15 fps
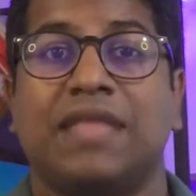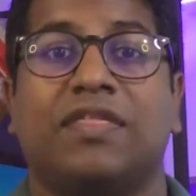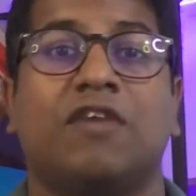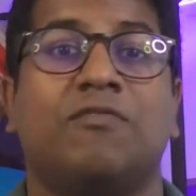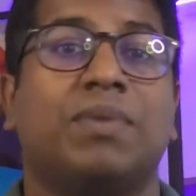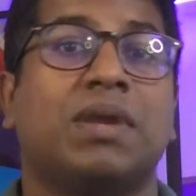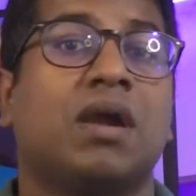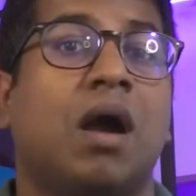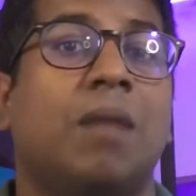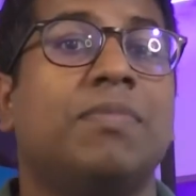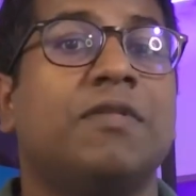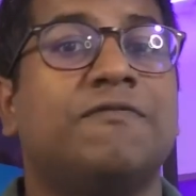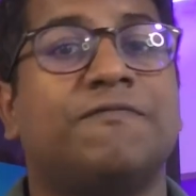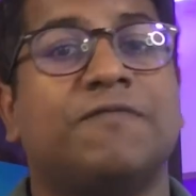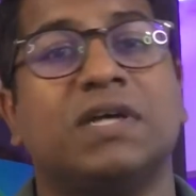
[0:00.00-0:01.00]
they've become
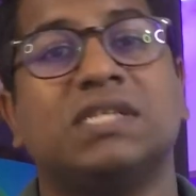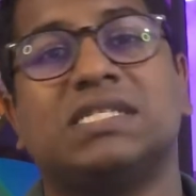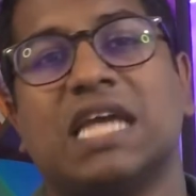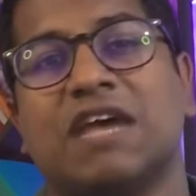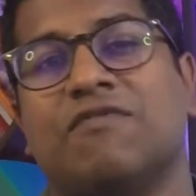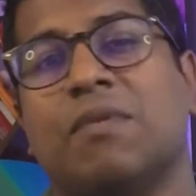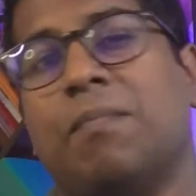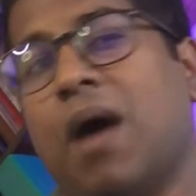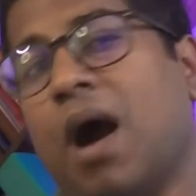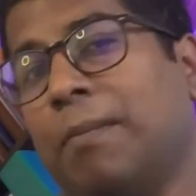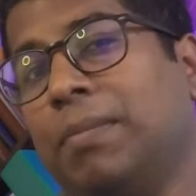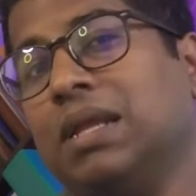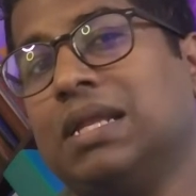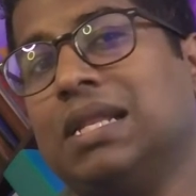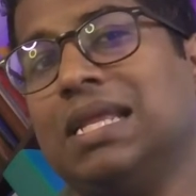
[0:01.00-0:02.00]
the first ever
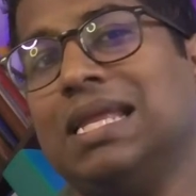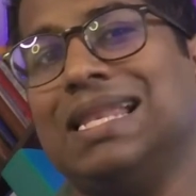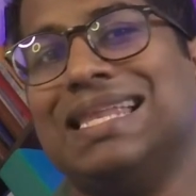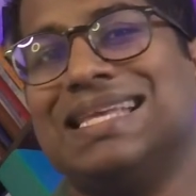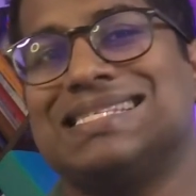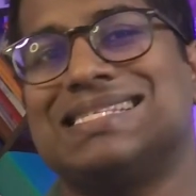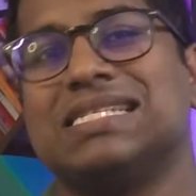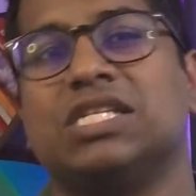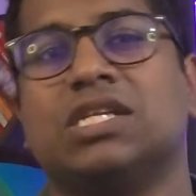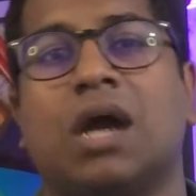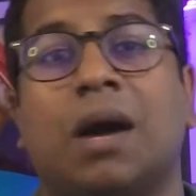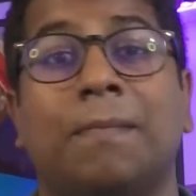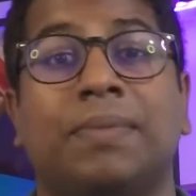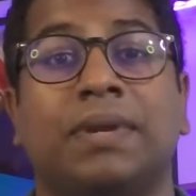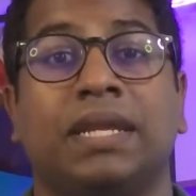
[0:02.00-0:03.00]
publicly listed
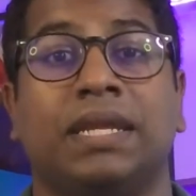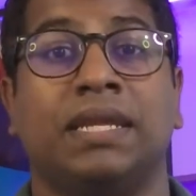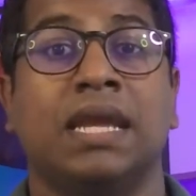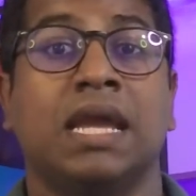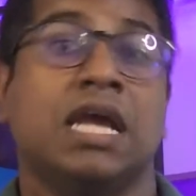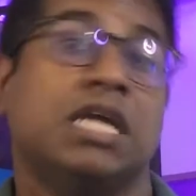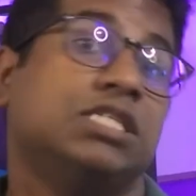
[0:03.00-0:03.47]
company